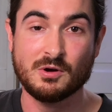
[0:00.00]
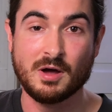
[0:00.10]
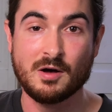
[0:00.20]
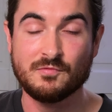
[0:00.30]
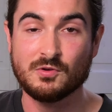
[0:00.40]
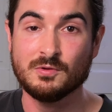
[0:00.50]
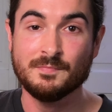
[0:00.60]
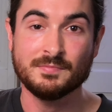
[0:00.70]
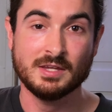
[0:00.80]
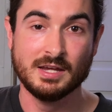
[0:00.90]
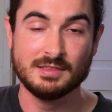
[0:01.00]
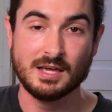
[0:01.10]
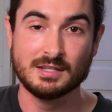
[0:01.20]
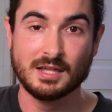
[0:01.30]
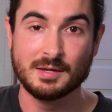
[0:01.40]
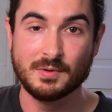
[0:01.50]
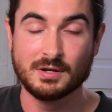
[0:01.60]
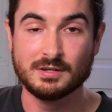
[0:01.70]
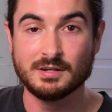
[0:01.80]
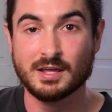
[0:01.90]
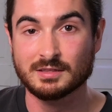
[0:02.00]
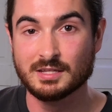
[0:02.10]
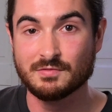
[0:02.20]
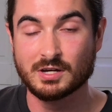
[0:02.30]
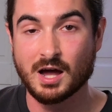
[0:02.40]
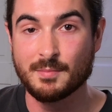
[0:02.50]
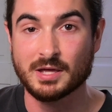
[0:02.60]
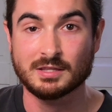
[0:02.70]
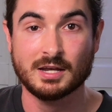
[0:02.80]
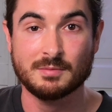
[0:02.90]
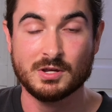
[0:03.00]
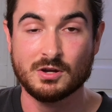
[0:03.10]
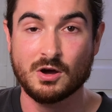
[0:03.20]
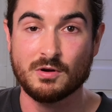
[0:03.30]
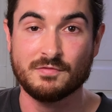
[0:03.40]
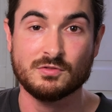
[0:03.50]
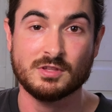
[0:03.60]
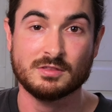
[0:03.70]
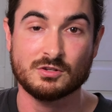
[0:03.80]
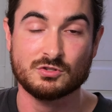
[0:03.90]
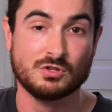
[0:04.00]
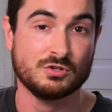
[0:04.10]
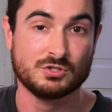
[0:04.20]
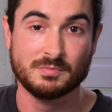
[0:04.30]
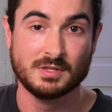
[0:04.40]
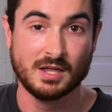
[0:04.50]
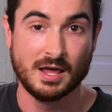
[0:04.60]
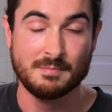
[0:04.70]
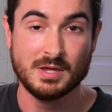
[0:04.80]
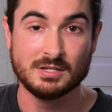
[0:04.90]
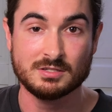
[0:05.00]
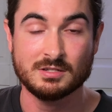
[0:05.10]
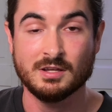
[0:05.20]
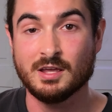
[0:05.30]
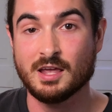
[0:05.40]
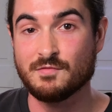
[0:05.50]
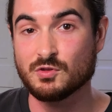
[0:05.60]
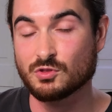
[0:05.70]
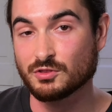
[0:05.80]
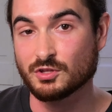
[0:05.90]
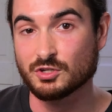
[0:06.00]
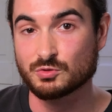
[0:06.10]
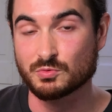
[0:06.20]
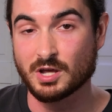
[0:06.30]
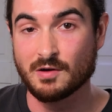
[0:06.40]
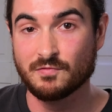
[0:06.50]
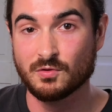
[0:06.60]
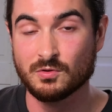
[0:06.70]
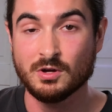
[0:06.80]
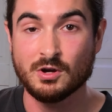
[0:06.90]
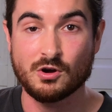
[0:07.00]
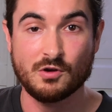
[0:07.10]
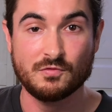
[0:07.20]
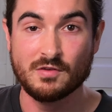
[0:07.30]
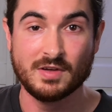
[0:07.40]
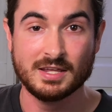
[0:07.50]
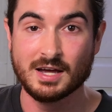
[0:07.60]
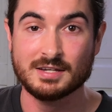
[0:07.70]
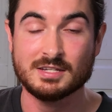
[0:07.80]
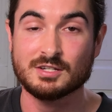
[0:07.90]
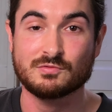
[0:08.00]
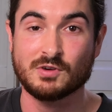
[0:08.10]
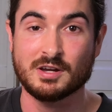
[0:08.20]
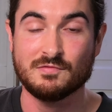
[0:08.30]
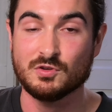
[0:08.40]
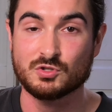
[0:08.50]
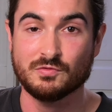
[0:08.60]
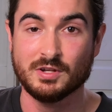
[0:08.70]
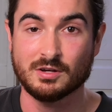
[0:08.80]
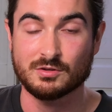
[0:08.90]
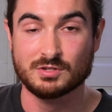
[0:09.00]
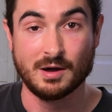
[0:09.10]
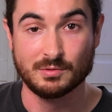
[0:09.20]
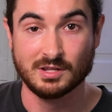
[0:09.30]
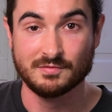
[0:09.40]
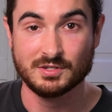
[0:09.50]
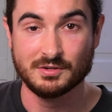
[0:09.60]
helpful, hit that like button and leave a comment letting me know if you think there's something that I missed, if you thought that this was helpful, or if you have any ideas for any future videos. I would love to hear